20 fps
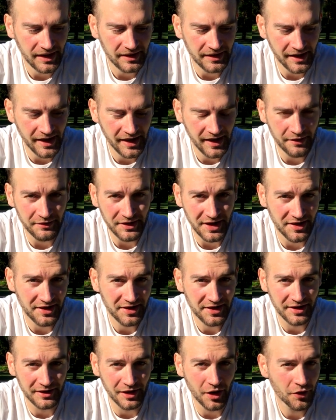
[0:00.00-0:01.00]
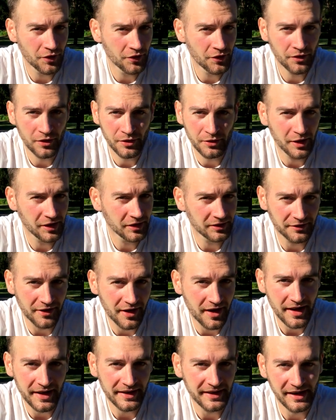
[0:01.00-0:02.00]
yeah, it was a slow old
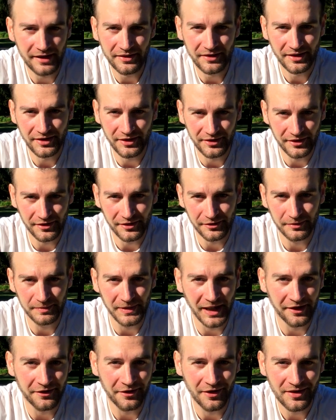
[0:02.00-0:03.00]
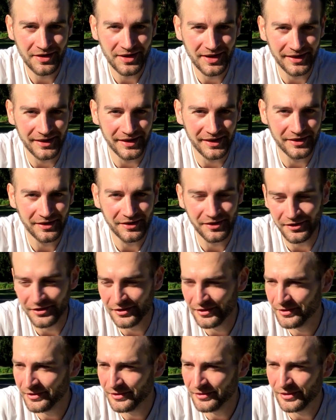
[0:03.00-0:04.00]
ride out to Black Rock City
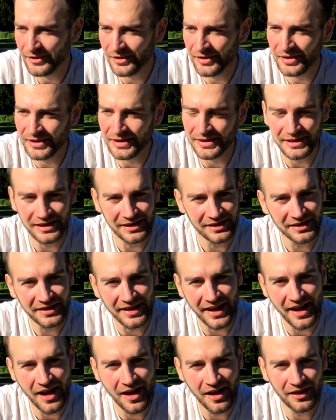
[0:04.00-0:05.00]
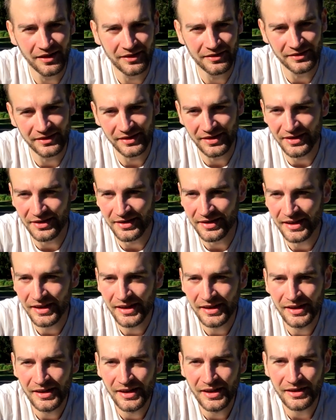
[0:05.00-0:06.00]
through all the little towns,
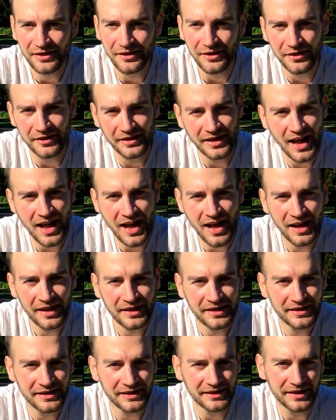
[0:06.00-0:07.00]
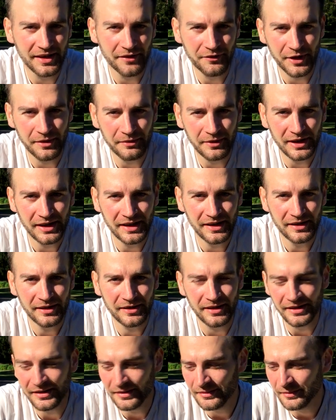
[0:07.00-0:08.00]
Gorlak and
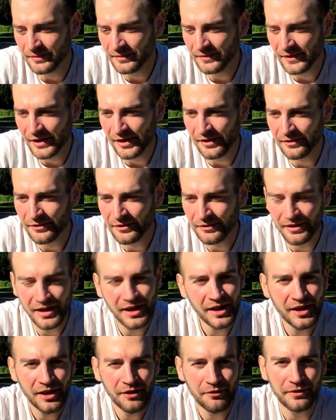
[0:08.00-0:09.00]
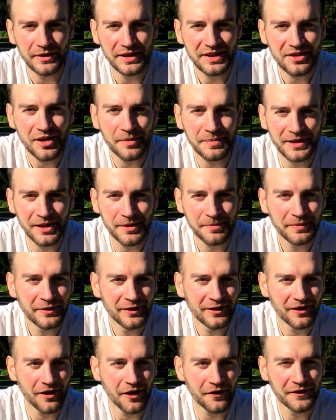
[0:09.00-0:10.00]
everywhere. We stopped up
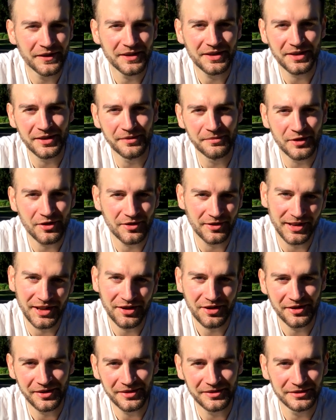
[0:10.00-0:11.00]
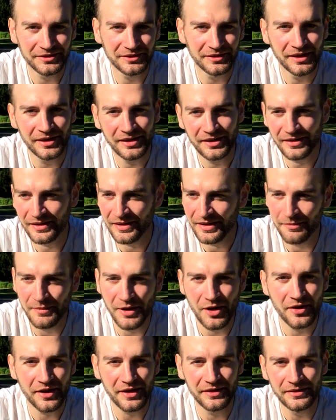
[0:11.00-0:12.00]
off at some traditional
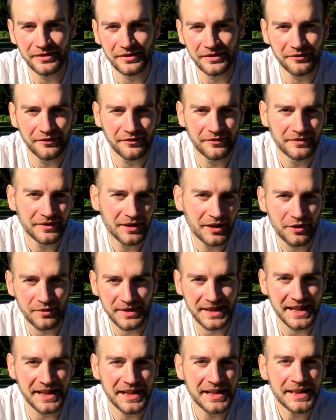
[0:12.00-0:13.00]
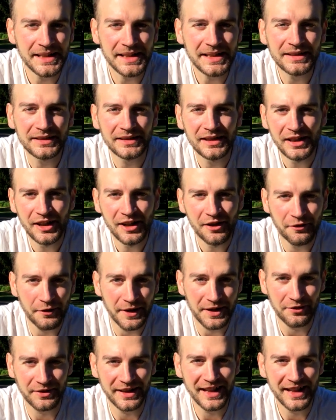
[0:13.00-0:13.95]
American cuisine. We went to